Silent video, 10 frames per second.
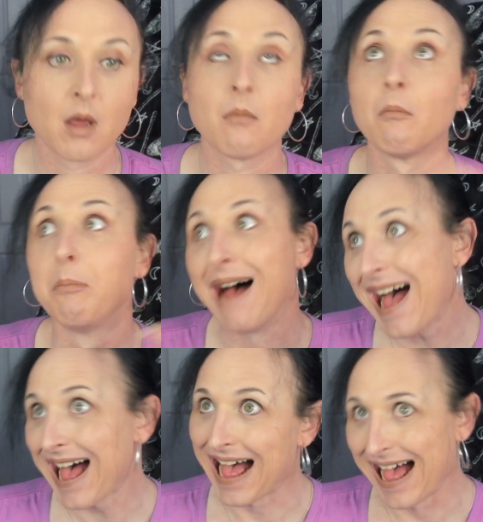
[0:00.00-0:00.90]

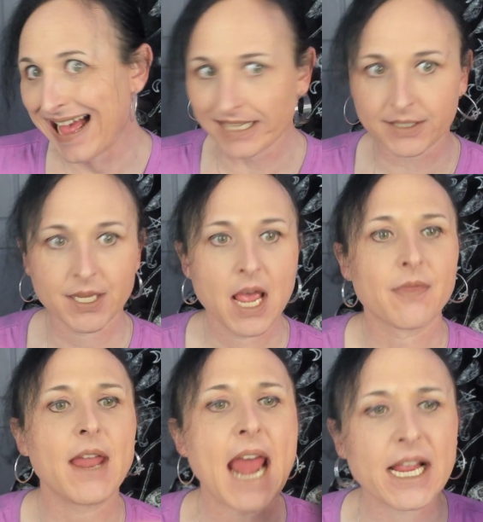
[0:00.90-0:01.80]
But
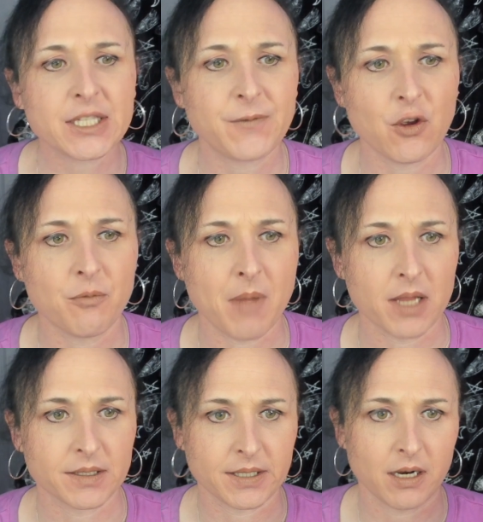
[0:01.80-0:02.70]
the next few
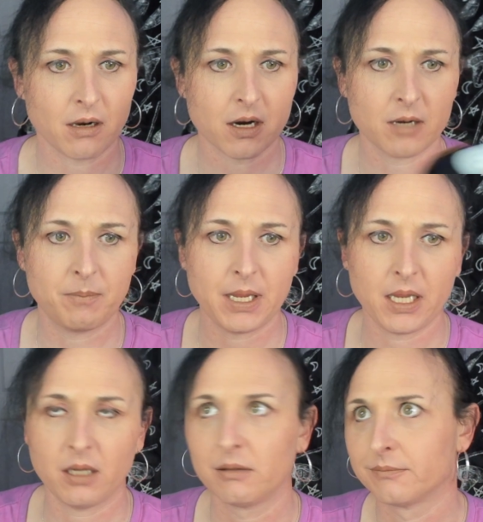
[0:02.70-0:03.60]
months here could
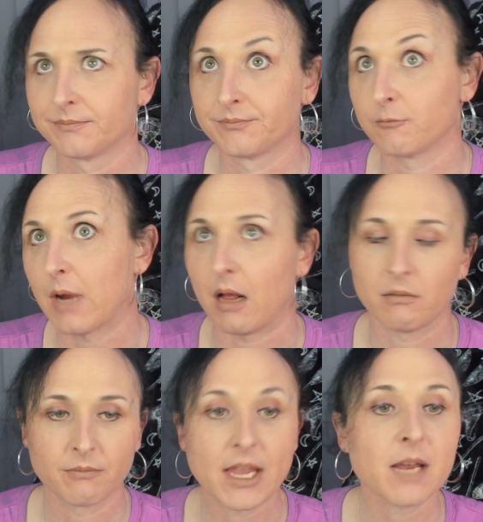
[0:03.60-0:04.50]
be, well,
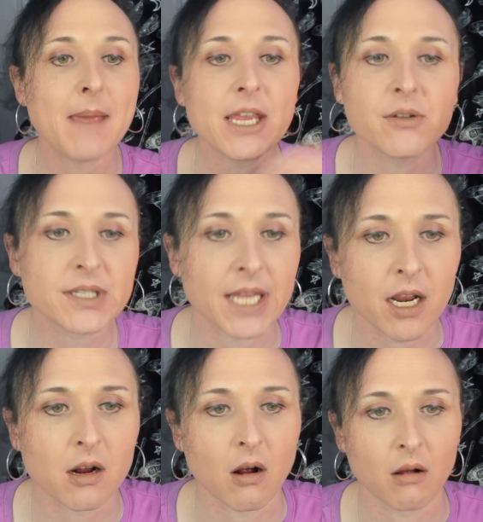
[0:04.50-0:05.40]
they could make you
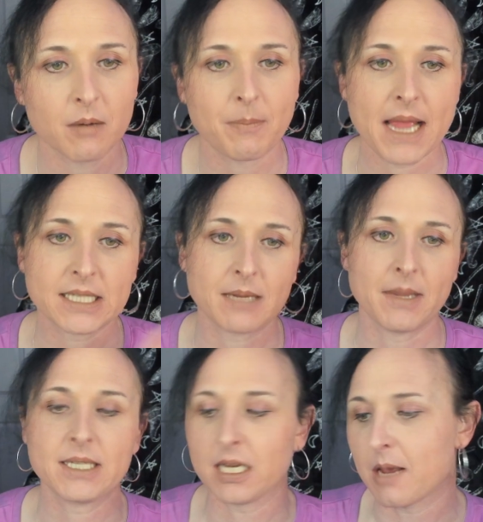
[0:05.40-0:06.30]
cynical and
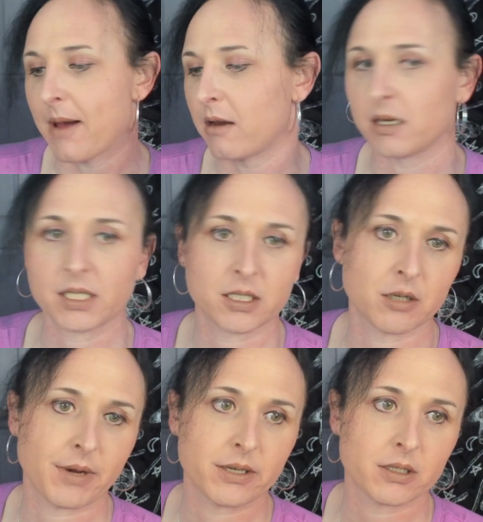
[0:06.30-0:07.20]
pessimistic about your
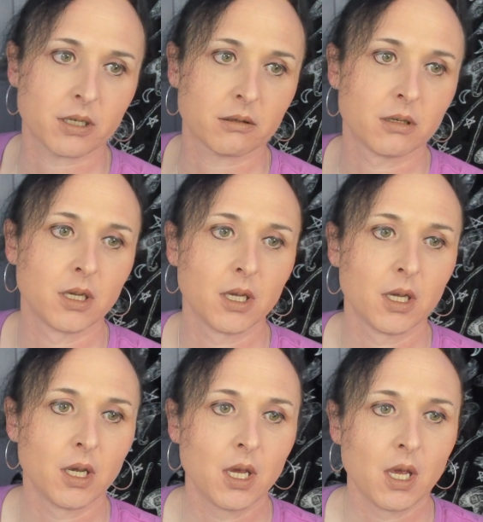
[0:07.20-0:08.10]
situation.
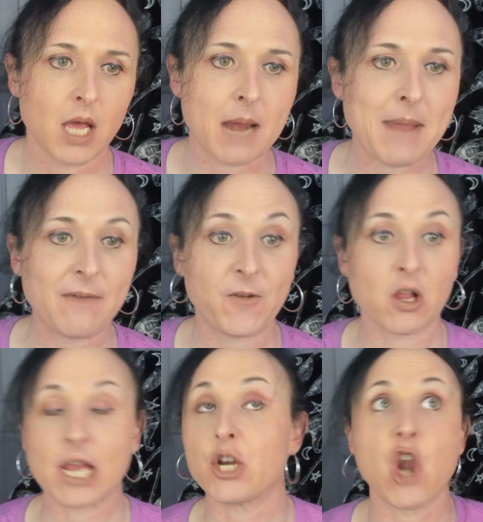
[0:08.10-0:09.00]
It may feel
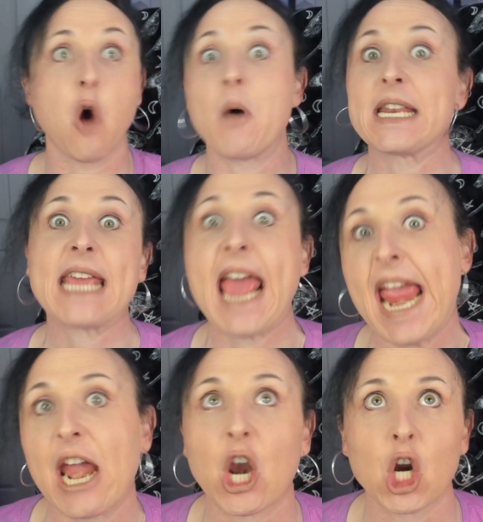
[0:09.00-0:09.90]
like no one
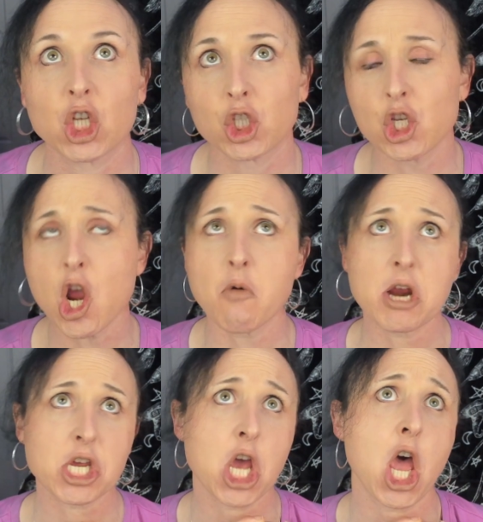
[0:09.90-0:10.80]
cares. No one
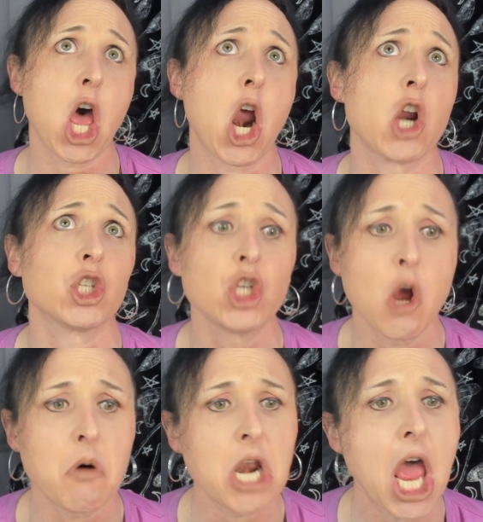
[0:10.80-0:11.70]
cares. No
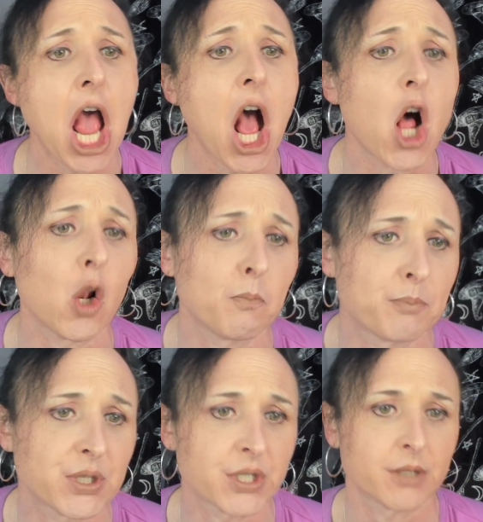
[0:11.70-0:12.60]
one
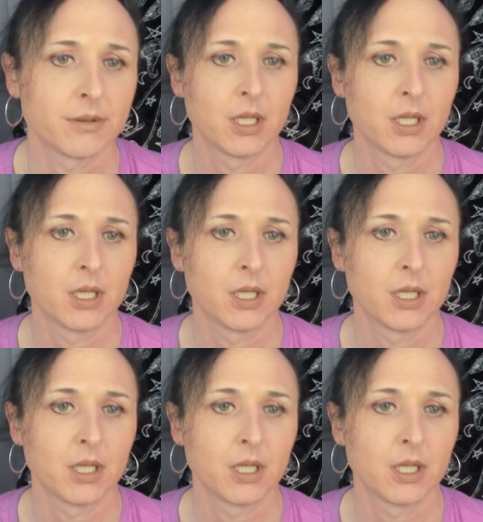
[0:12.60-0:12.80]
helps.